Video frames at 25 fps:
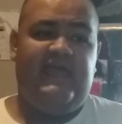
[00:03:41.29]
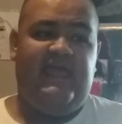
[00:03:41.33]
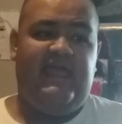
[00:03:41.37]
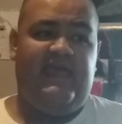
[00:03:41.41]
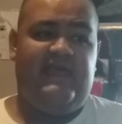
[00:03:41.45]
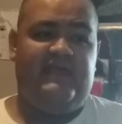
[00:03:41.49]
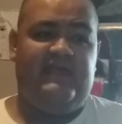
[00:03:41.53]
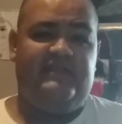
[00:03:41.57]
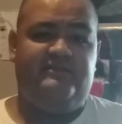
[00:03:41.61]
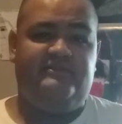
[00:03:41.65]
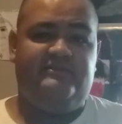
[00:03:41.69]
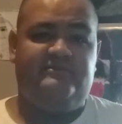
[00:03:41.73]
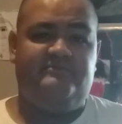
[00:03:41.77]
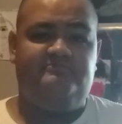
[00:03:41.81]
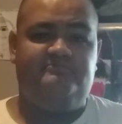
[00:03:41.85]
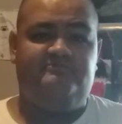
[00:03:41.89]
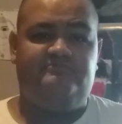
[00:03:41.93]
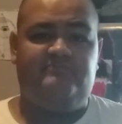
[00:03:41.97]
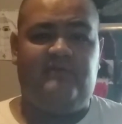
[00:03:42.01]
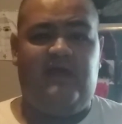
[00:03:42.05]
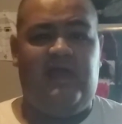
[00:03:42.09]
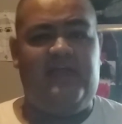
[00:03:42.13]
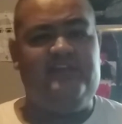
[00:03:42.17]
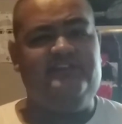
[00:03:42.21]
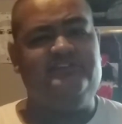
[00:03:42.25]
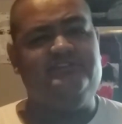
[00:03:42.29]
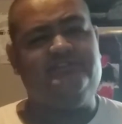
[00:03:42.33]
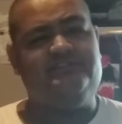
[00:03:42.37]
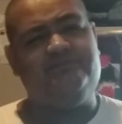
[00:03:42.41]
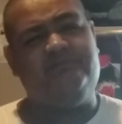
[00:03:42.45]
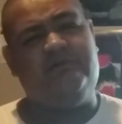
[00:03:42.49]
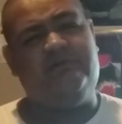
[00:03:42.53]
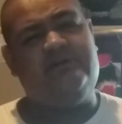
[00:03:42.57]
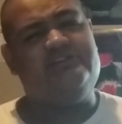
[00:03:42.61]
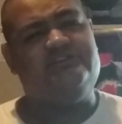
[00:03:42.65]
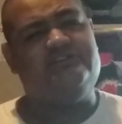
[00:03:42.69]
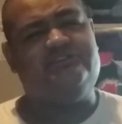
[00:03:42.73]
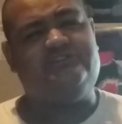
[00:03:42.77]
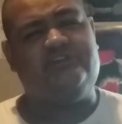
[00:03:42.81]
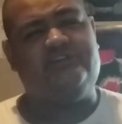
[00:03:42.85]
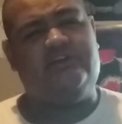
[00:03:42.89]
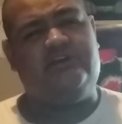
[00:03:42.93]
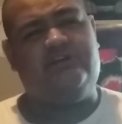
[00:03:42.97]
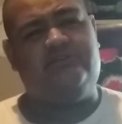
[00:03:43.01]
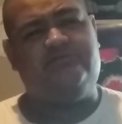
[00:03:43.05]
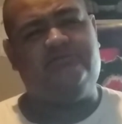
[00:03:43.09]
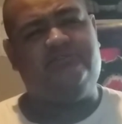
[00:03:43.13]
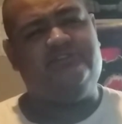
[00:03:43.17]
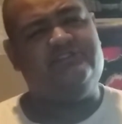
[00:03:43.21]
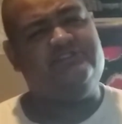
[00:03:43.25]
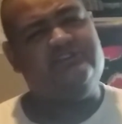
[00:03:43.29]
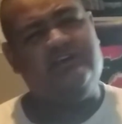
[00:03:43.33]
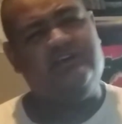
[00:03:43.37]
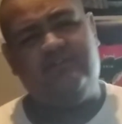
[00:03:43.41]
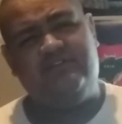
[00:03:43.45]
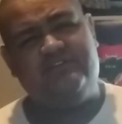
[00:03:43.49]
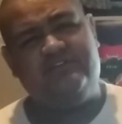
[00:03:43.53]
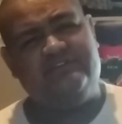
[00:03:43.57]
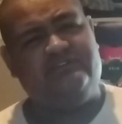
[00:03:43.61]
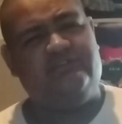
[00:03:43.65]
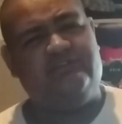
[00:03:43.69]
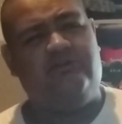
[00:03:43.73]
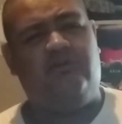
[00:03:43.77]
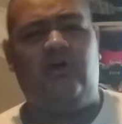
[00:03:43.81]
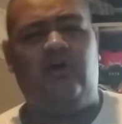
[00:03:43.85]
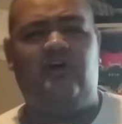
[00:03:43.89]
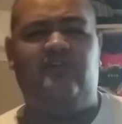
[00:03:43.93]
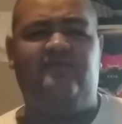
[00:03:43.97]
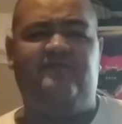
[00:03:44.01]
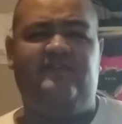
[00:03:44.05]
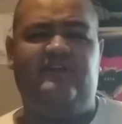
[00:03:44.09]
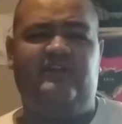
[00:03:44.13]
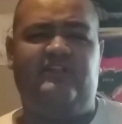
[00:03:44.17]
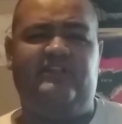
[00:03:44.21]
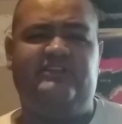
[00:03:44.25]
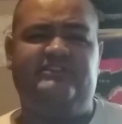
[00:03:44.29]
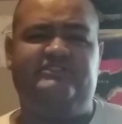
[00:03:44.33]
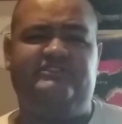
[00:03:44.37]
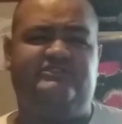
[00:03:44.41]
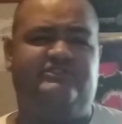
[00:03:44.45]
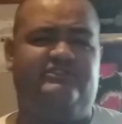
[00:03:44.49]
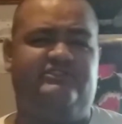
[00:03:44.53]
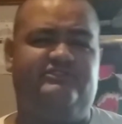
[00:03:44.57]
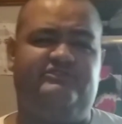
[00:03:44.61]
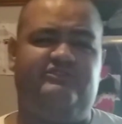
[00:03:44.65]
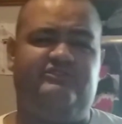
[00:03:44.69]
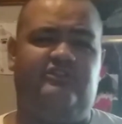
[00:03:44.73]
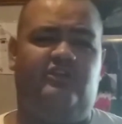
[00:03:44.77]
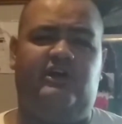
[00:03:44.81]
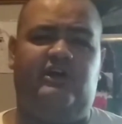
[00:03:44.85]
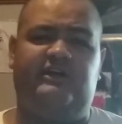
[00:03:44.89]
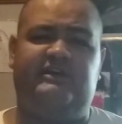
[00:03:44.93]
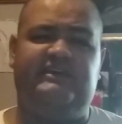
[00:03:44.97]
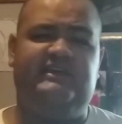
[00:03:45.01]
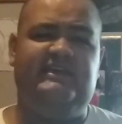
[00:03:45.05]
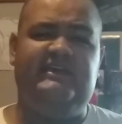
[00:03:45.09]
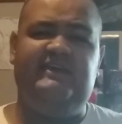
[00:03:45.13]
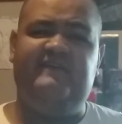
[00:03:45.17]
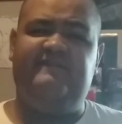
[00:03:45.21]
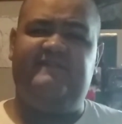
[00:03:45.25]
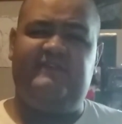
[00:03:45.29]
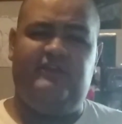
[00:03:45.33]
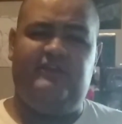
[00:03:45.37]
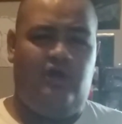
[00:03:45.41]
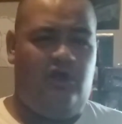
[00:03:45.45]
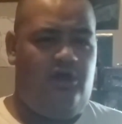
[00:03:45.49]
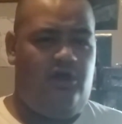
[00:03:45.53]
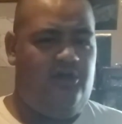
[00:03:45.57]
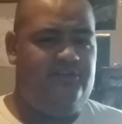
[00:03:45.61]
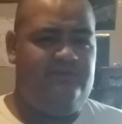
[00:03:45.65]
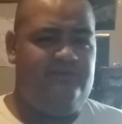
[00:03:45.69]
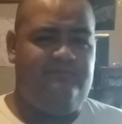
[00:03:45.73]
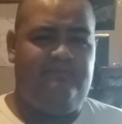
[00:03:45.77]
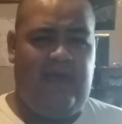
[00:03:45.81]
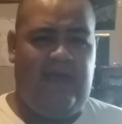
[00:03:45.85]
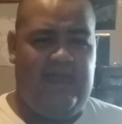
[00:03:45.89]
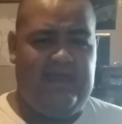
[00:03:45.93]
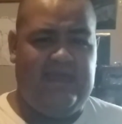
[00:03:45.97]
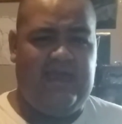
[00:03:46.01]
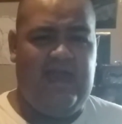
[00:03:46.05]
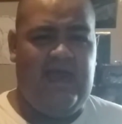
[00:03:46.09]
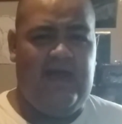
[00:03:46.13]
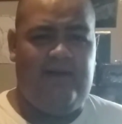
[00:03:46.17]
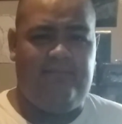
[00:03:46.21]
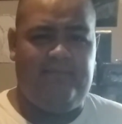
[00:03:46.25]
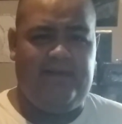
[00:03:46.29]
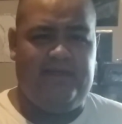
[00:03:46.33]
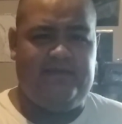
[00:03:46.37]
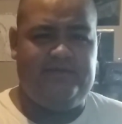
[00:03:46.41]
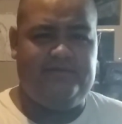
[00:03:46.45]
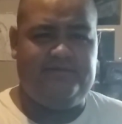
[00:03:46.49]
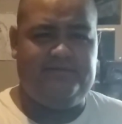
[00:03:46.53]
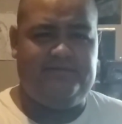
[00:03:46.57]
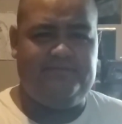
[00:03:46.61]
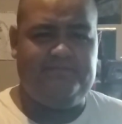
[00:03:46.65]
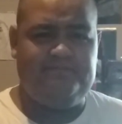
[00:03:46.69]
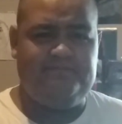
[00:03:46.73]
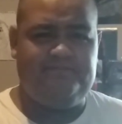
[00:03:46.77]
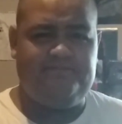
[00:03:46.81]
And I just want to show there's no hard feelings, because look, he even hearted my comment.